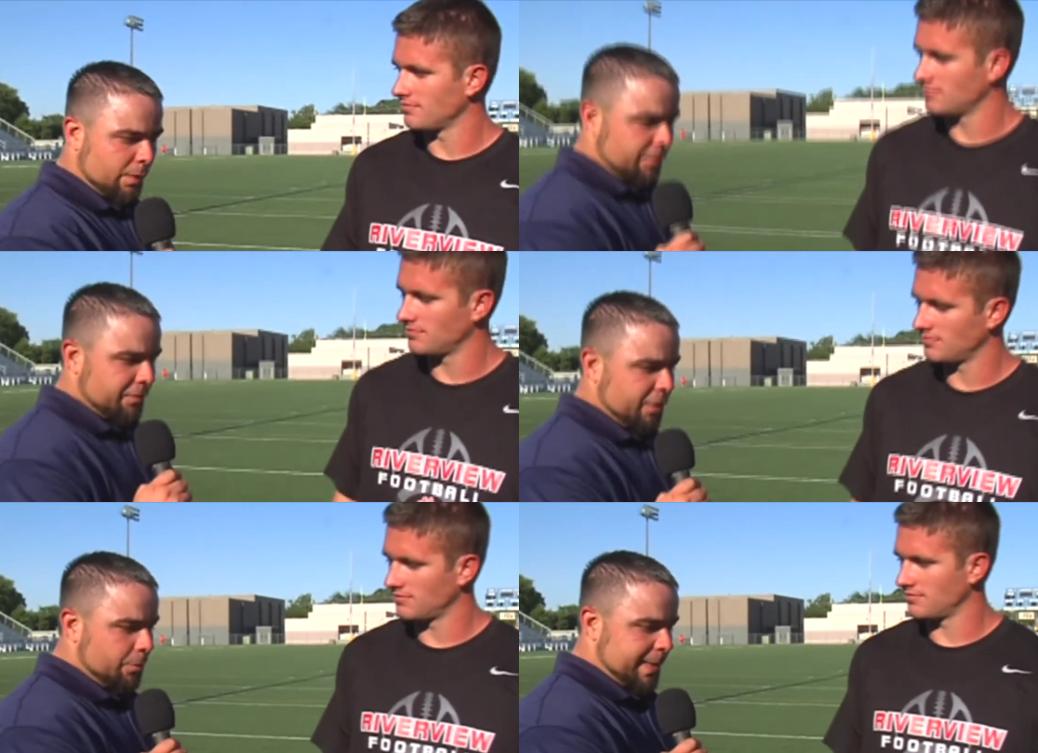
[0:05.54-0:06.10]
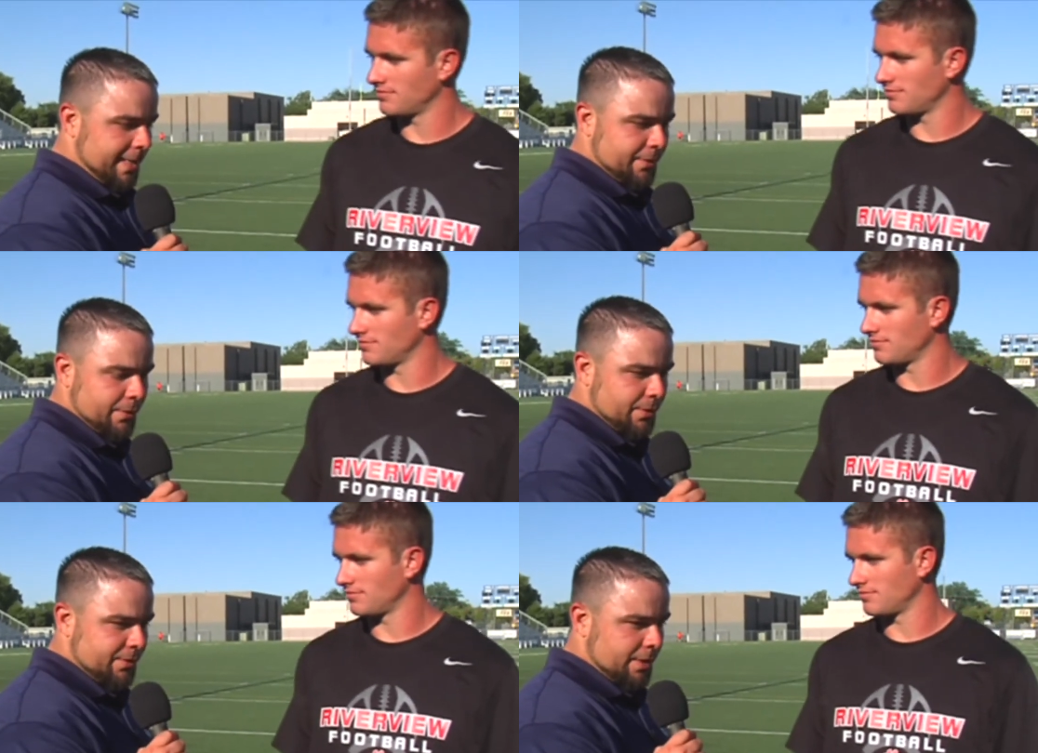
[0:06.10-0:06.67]
Speaker 1: Riverview
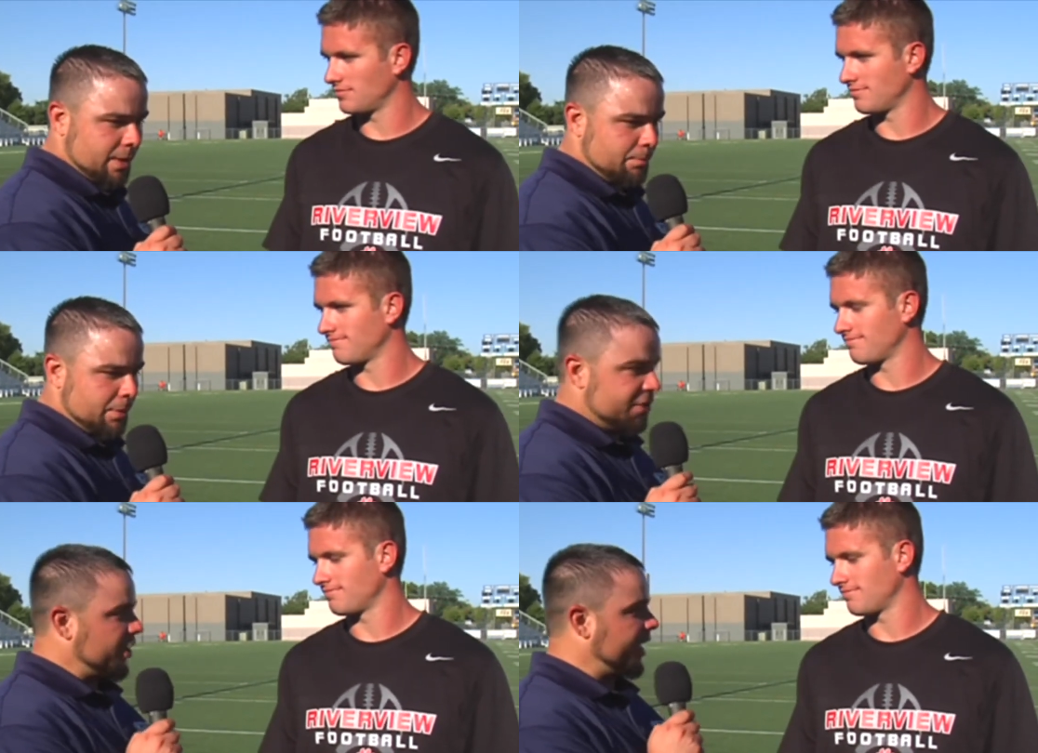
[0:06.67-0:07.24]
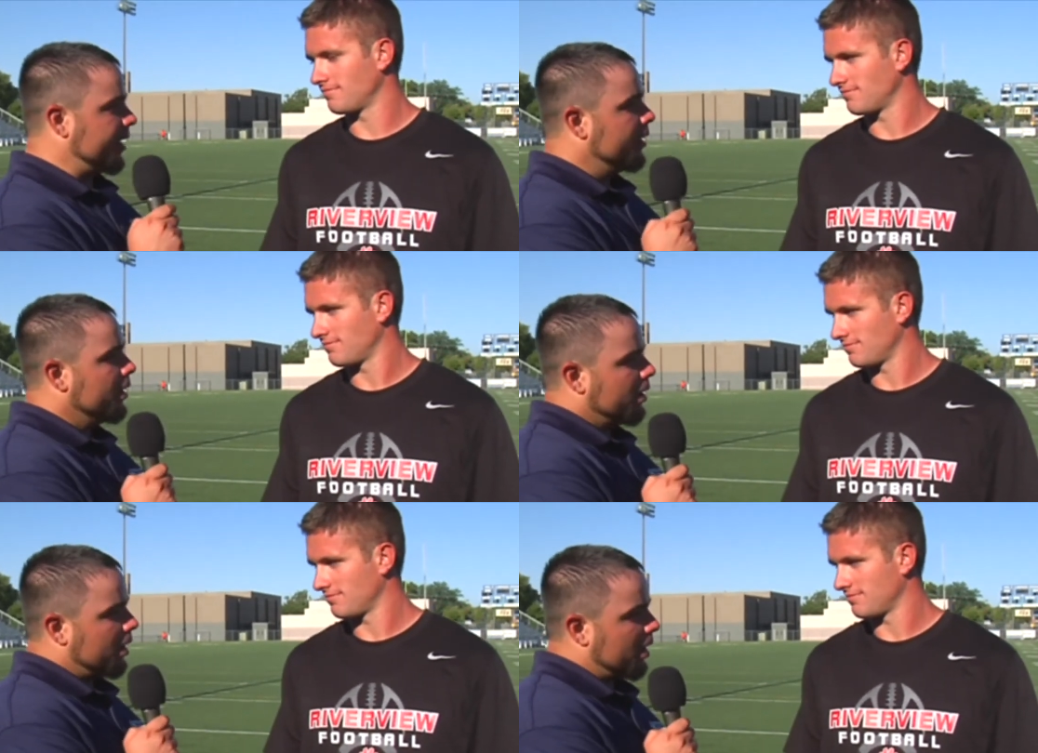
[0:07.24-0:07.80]
Panthers, uh, Brett Jay.
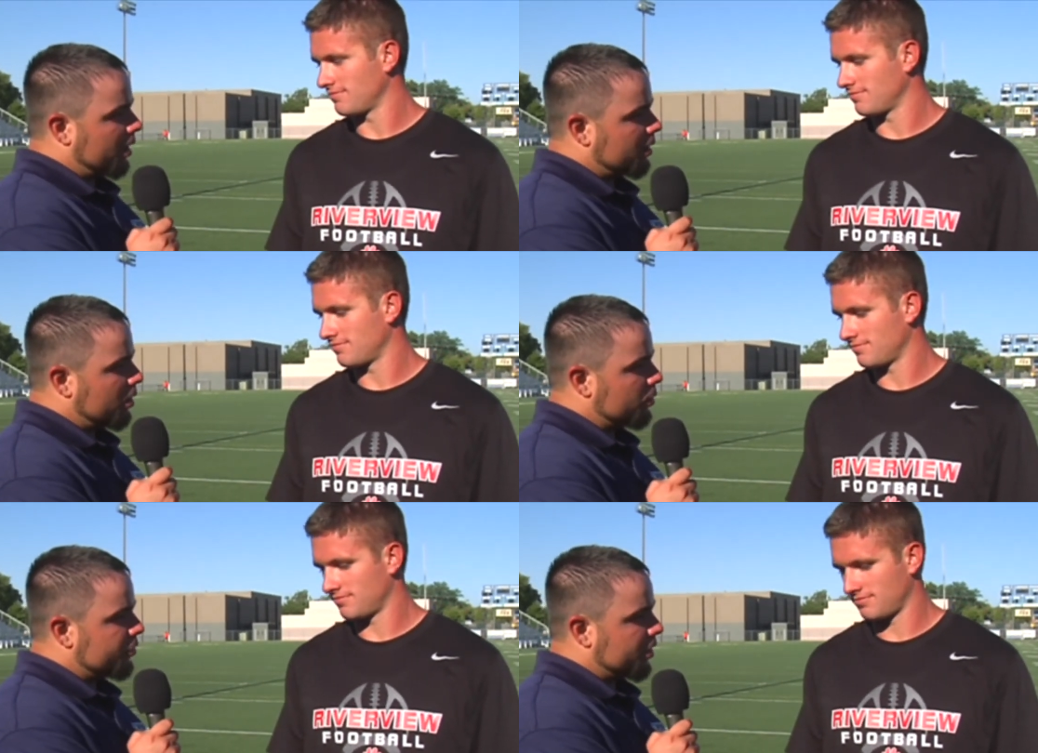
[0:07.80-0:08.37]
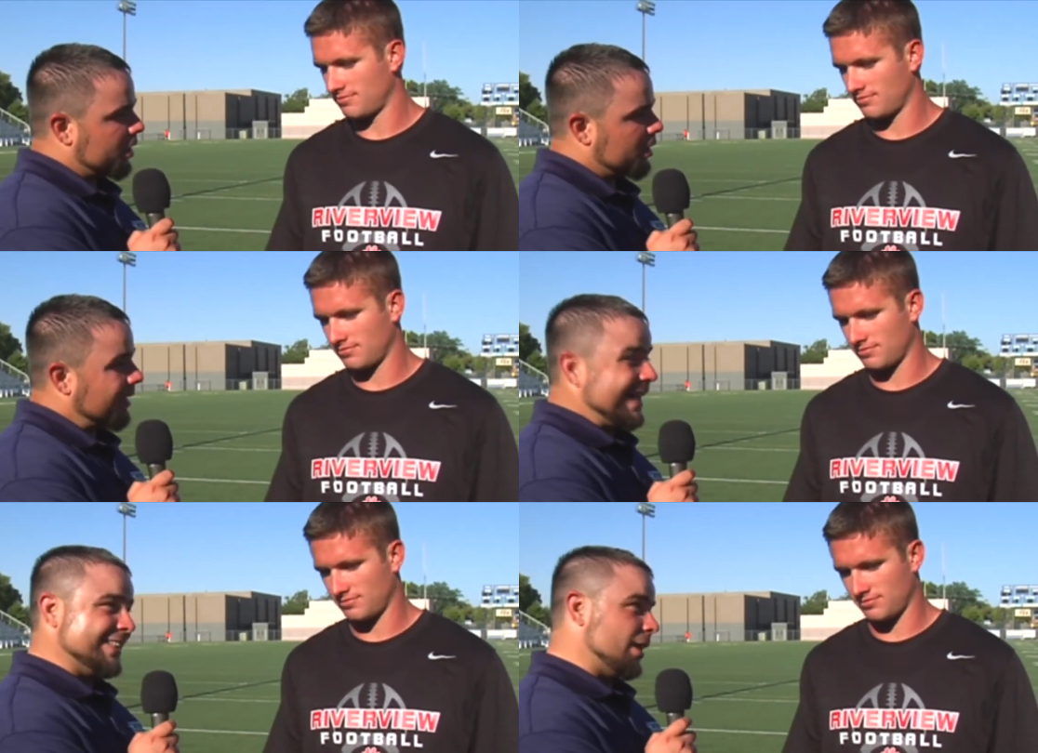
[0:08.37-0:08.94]
Uh, coach, uh,
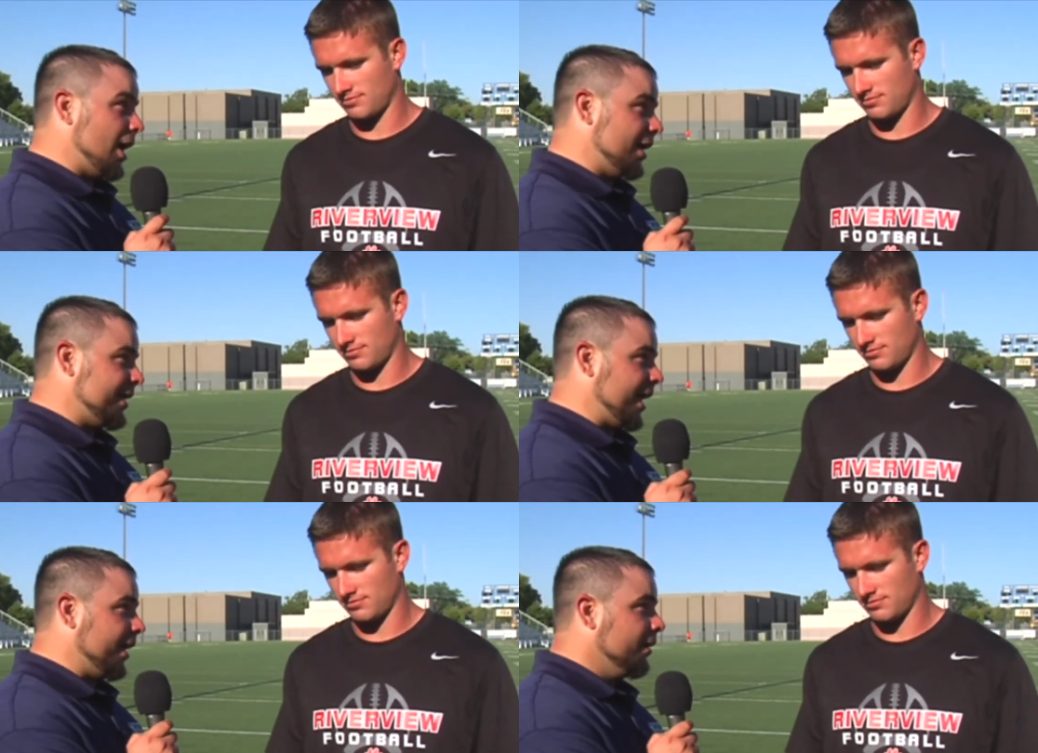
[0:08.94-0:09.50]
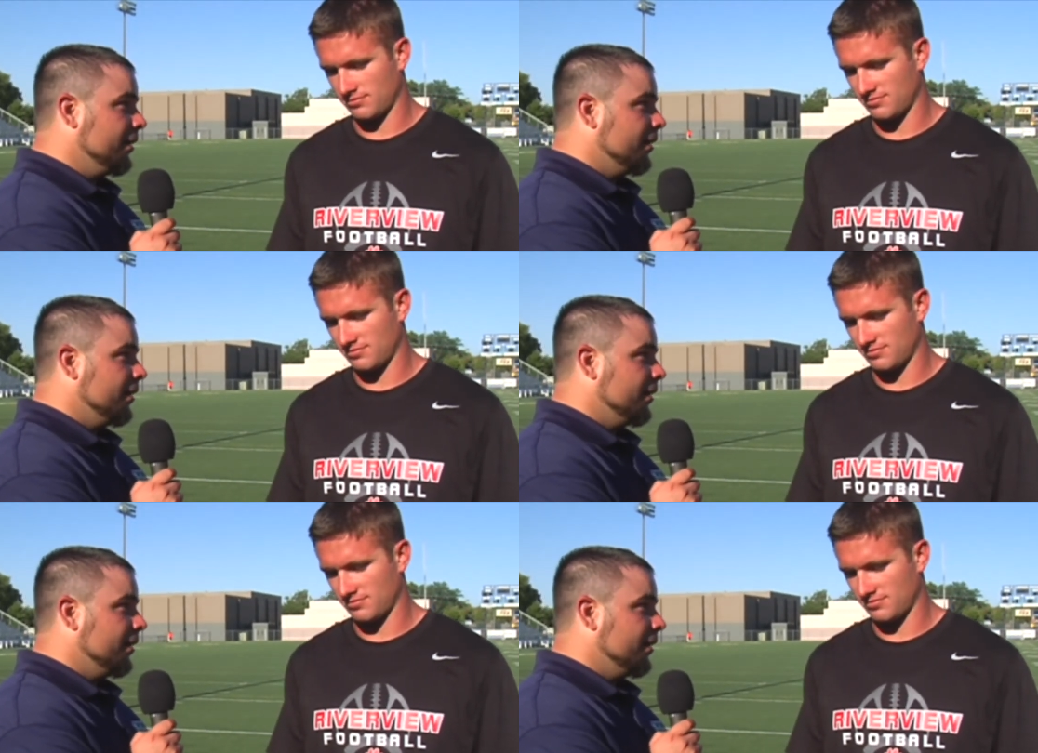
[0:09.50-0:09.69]
it's a hot day.